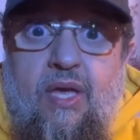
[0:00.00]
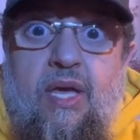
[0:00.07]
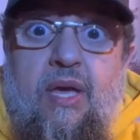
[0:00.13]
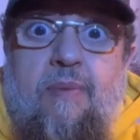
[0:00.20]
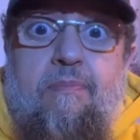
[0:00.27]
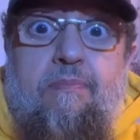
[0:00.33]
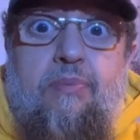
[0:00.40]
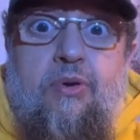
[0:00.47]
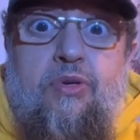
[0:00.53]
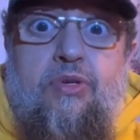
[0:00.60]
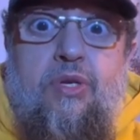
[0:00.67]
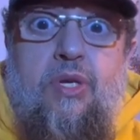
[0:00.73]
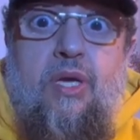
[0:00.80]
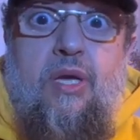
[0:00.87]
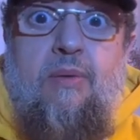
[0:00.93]
kept
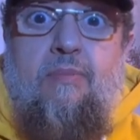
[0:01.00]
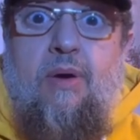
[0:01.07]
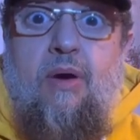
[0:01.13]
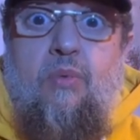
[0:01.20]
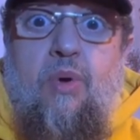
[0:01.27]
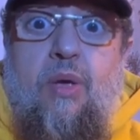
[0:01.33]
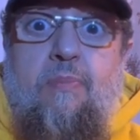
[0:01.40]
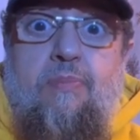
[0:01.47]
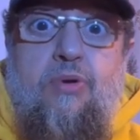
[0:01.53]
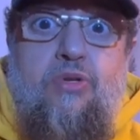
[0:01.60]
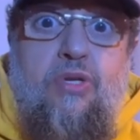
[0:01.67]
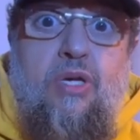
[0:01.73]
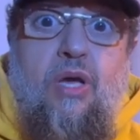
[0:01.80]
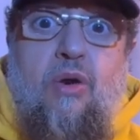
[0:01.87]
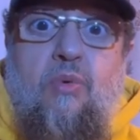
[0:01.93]
pushing
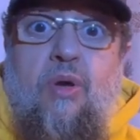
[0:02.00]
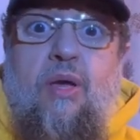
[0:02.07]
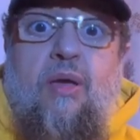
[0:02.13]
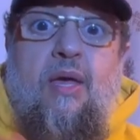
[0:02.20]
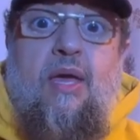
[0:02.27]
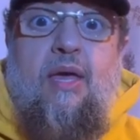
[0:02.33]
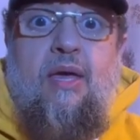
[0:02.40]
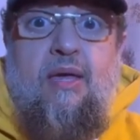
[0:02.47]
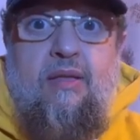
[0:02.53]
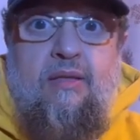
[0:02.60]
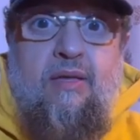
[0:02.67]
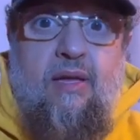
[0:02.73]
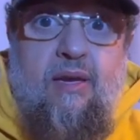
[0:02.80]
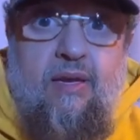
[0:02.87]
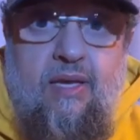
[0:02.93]
away,
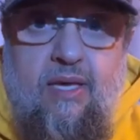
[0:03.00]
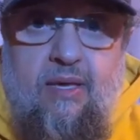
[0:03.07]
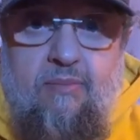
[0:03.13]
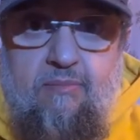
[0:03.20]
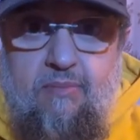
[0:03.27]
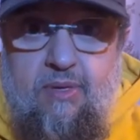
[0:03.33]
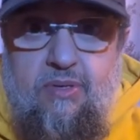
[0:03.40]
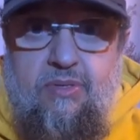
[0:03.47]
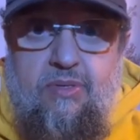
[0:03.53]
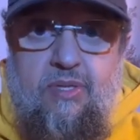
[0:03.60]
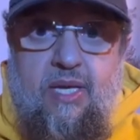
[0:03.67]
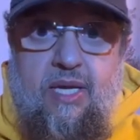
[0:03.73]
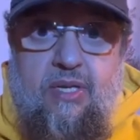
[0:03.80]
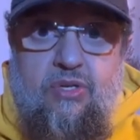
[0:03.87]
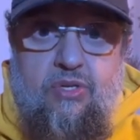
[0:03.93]
till he missed
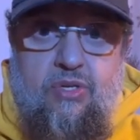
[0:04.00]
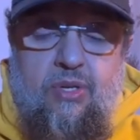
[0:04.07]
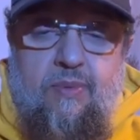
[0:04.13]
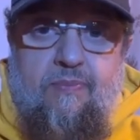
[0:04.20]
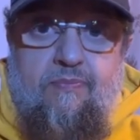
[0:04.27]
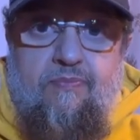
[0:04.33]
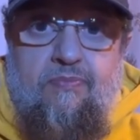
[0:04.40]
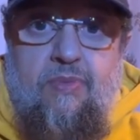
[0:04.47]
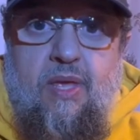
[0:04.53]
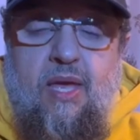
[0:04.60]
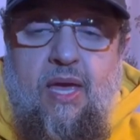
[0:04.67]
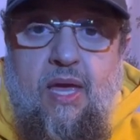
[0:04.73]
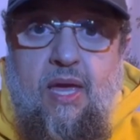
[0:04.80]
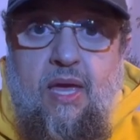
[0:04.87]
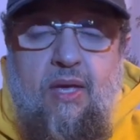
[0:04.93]
that ship.
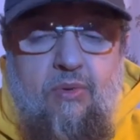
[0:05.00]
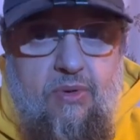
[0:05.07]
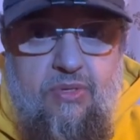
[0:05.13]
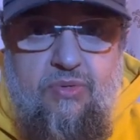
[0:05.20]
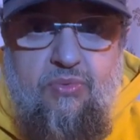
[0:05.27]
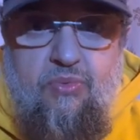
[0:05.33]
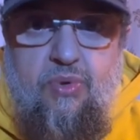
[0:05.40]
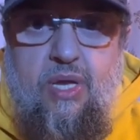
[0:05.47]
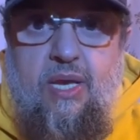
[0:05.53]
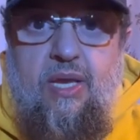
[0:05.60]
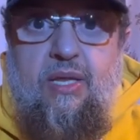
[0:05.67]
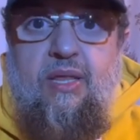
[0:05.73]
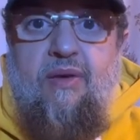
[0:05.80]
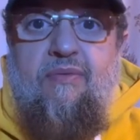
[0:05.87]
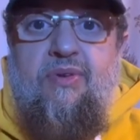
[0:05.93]
He was
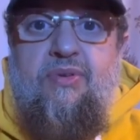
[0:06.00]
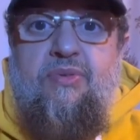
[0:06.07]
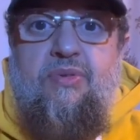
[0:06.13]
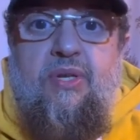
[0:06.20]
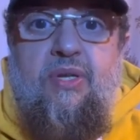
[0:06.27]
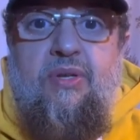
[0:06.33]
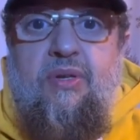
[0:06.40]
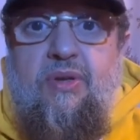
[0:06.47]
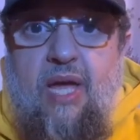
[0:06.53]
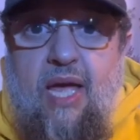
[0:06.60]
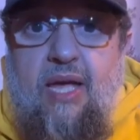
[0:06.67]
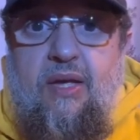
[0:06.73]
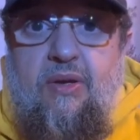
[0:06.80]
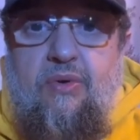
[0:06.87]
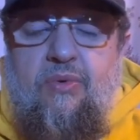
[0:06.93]
really devastated,
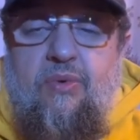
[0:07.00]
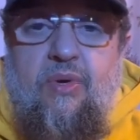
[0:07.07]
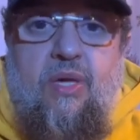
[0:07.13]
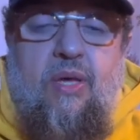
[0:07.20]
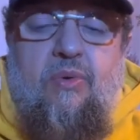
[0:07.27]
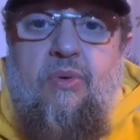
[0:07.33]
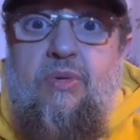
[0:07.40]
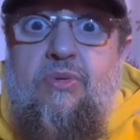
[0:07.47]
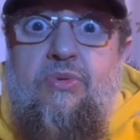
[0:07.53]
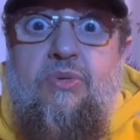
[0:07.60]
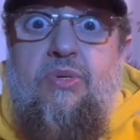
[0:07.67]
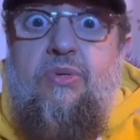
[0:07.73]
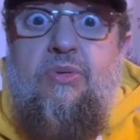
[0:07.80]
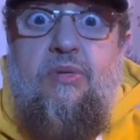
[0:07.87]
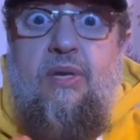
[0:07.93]
angry. He was
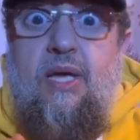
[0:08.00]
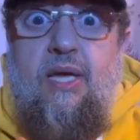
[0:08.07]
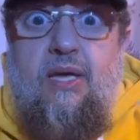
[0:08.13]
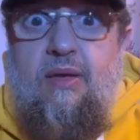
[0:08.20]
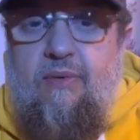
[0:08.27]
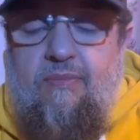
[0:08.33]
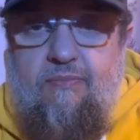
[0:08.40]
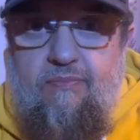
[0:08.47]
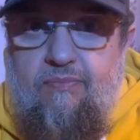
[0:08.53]
just like,